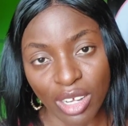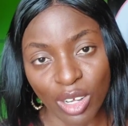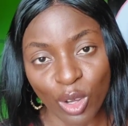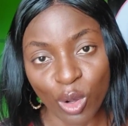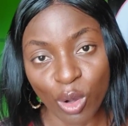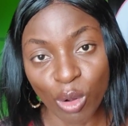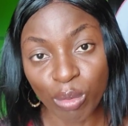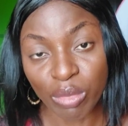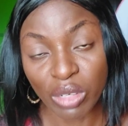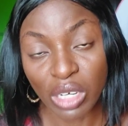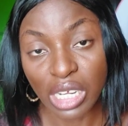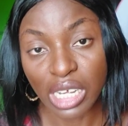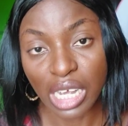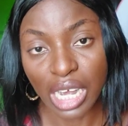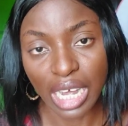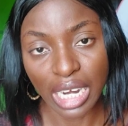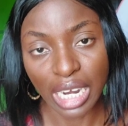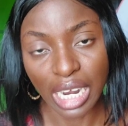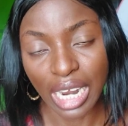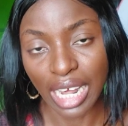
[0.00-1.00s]
Company
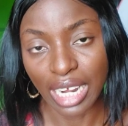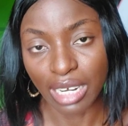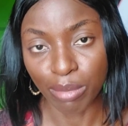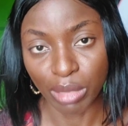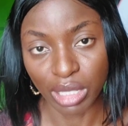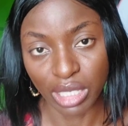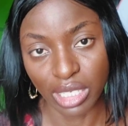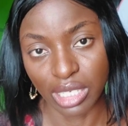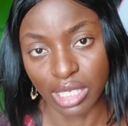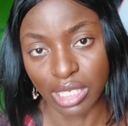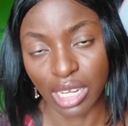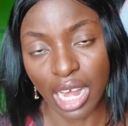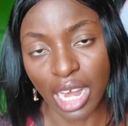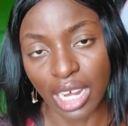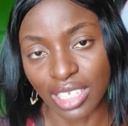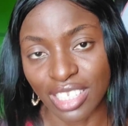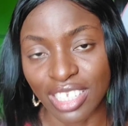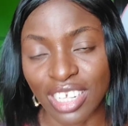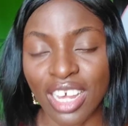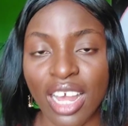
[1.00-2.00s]
and Allied Matters
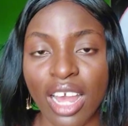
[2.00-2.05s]
Act.